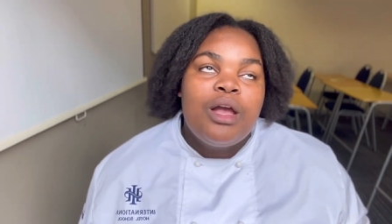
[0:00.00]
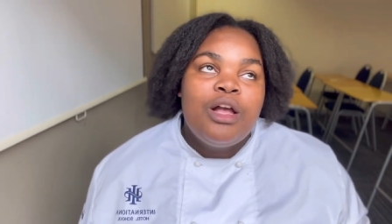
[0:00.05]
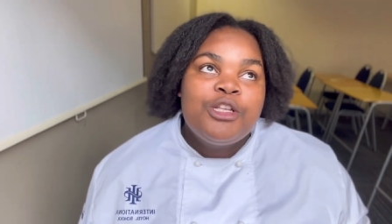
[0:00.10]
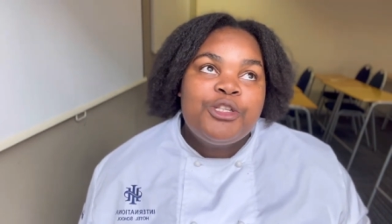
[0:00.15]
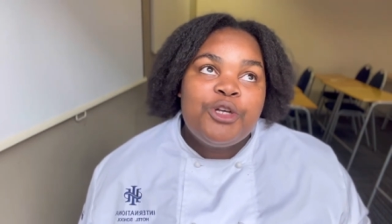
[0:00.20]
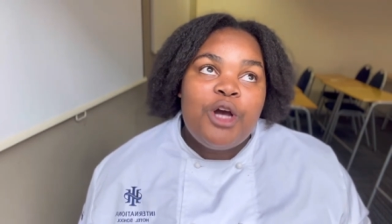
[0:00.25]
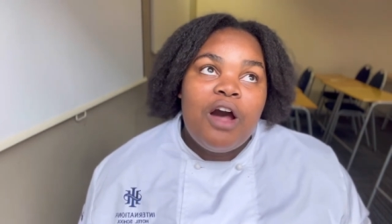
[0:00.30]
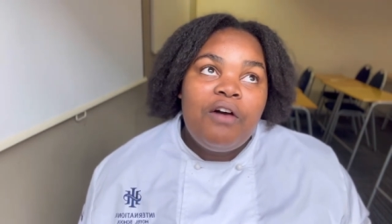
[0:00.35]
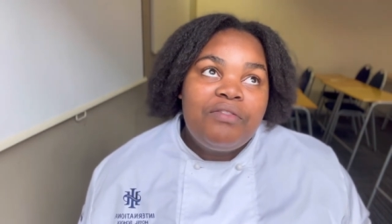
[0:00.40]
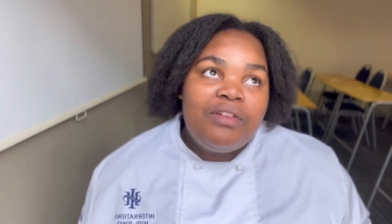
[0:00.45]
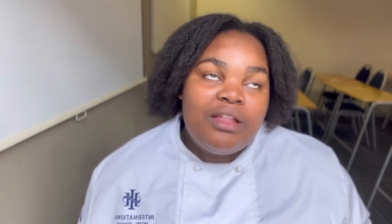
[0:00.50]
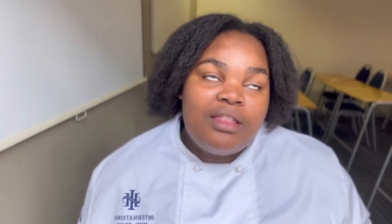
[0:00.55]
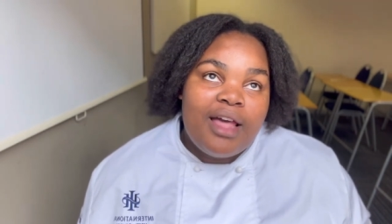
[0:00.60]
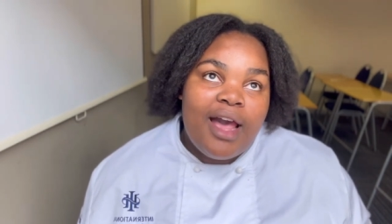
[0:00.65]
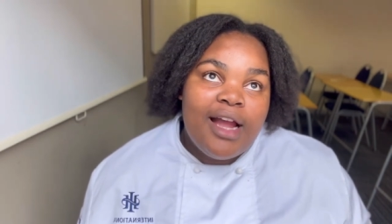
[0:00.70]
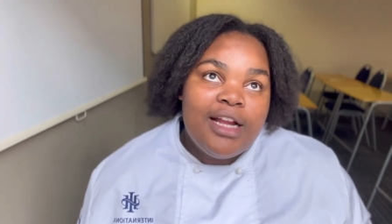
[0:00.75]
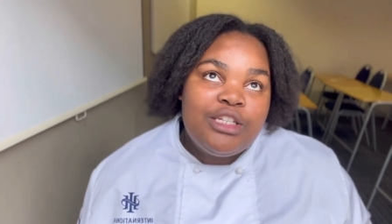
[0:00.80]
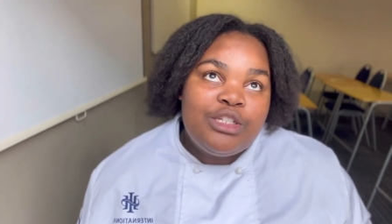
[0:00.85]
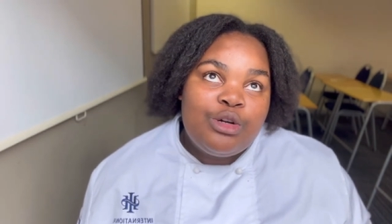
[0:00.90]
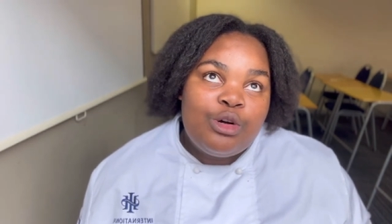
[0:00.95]
so after
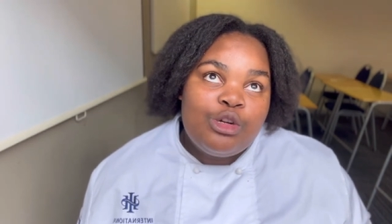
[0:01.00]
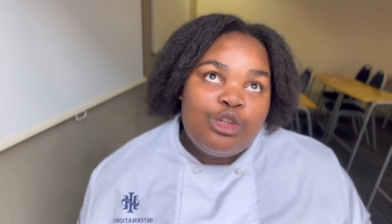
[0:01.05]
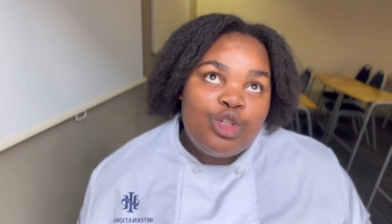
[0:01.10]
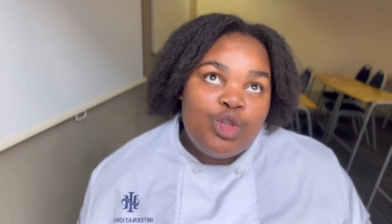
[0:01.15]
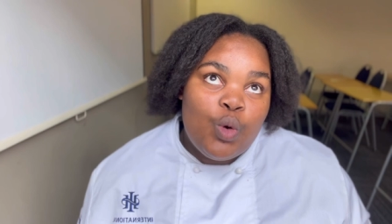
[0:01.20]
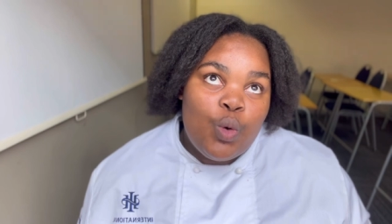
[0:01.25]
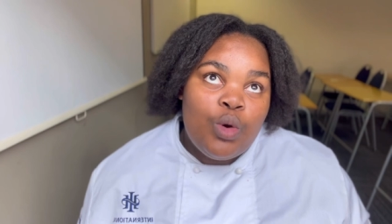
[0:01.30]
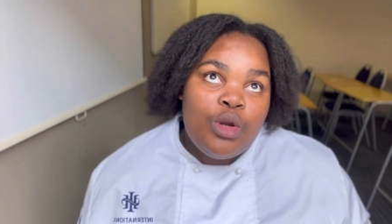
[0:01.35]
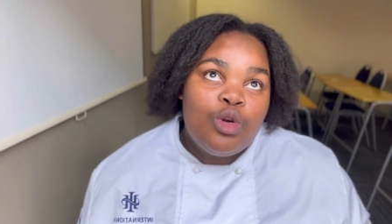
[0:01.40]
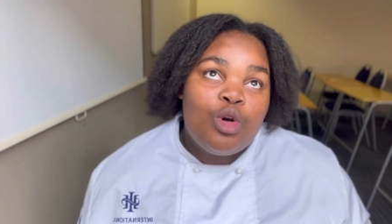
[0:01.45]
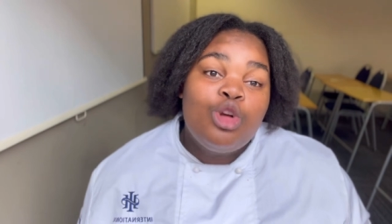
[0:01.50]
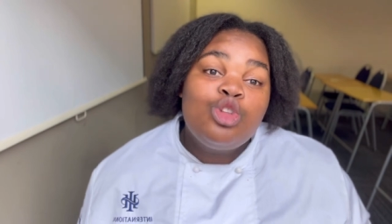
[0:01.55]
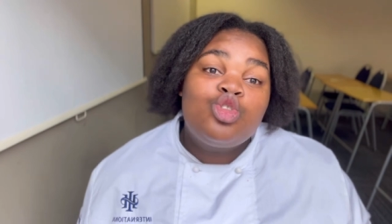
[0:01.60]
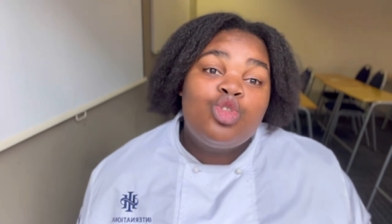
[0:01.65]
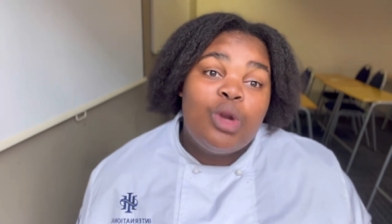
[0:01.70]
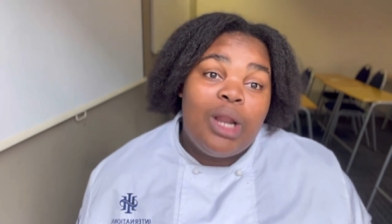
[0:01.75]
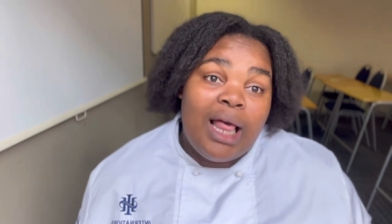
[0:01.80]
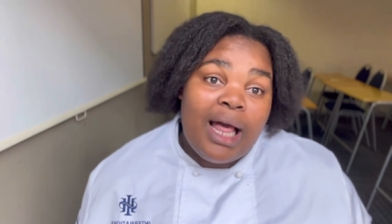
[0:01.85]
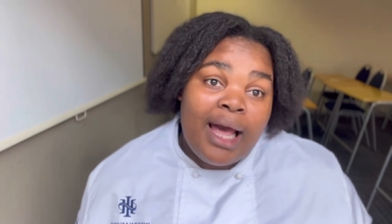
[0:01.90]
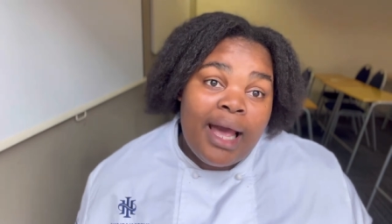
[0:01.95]
that ngojune
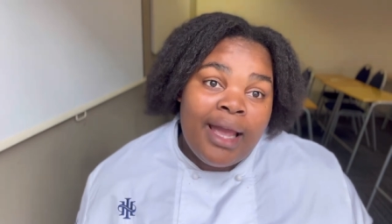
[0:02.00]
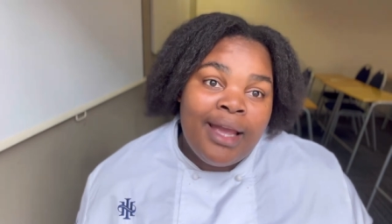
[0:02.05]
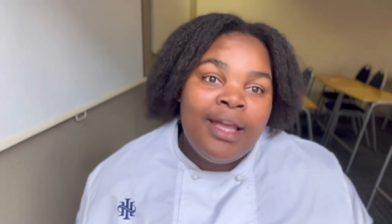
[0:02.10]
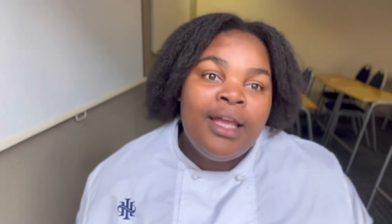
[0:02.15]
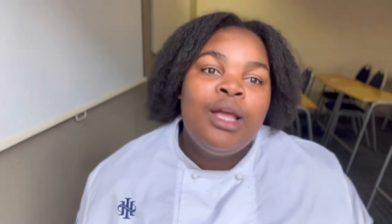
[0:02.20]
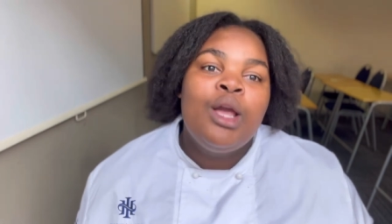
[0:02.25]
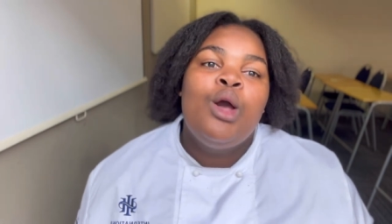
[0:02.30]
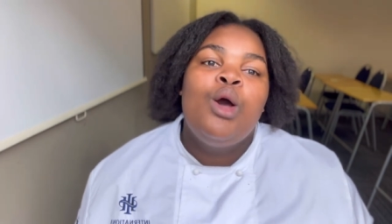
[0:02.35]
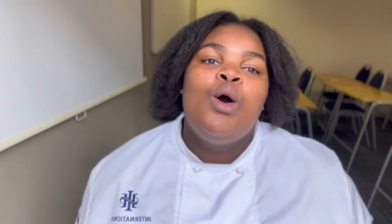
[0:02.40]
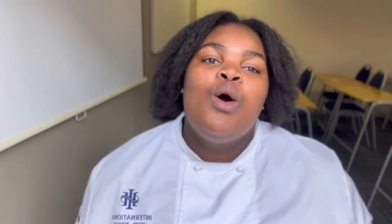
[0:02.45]
ngojuly